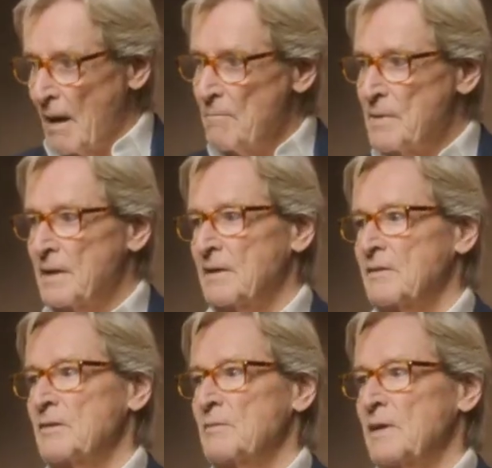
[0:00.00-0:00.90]

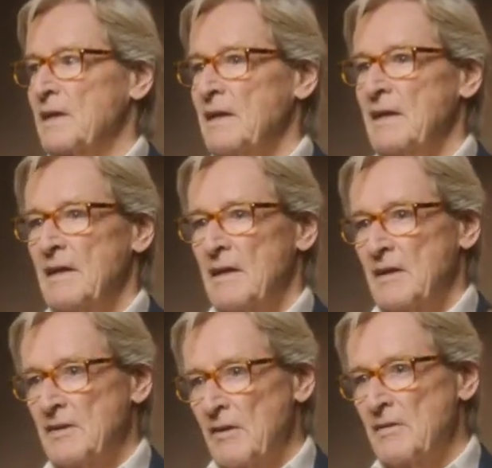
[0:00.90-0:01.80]
unbeknown to me,
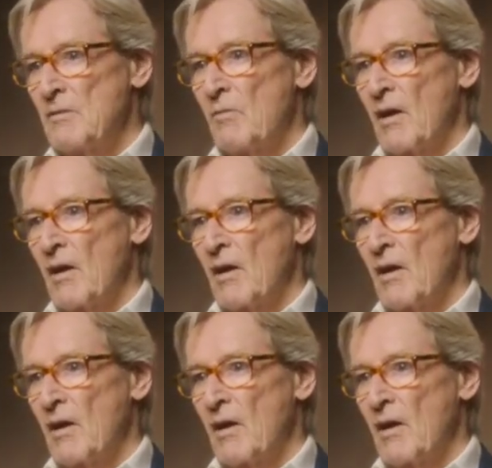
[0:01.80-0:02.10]
Tony